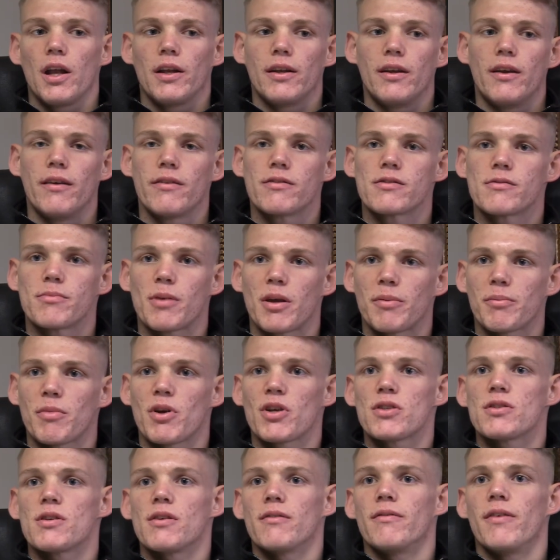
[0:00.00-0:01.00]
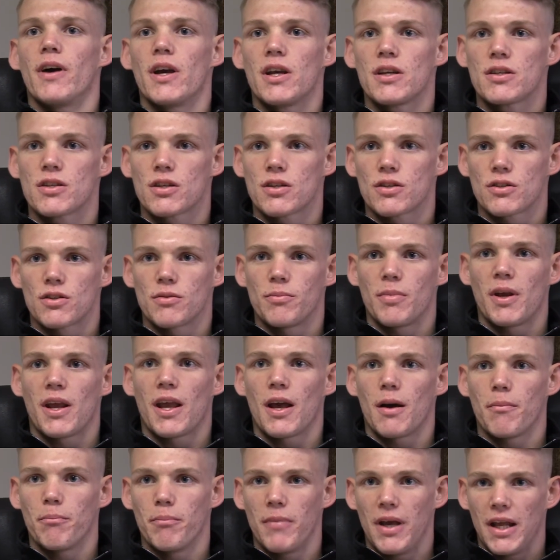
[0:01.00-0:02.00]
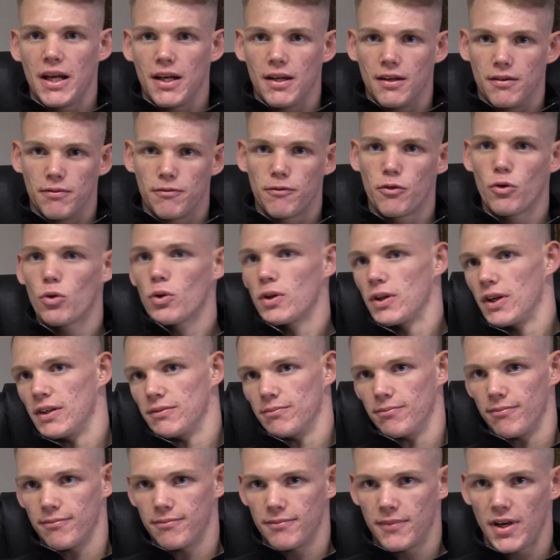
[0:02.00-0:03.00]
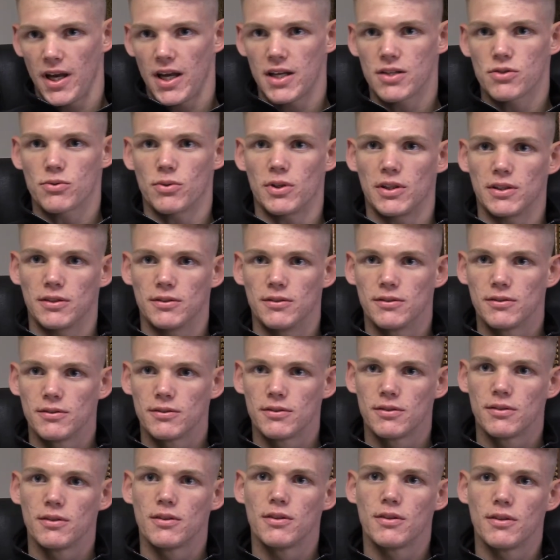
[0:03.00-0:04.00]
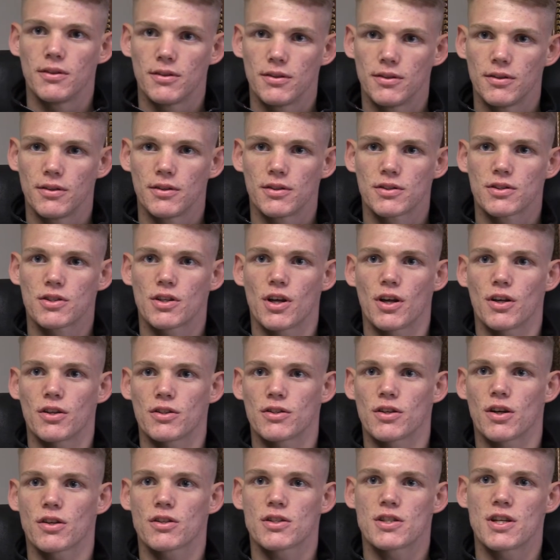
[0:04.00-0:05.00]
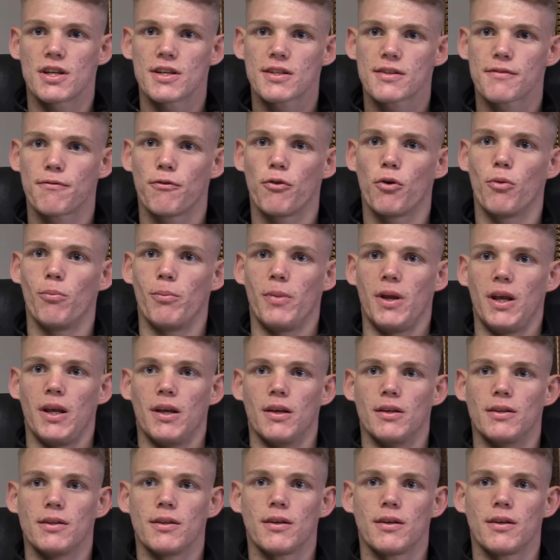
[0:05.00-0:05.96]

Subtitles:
It gives me motivation to become better for them as well. So it's not just for me.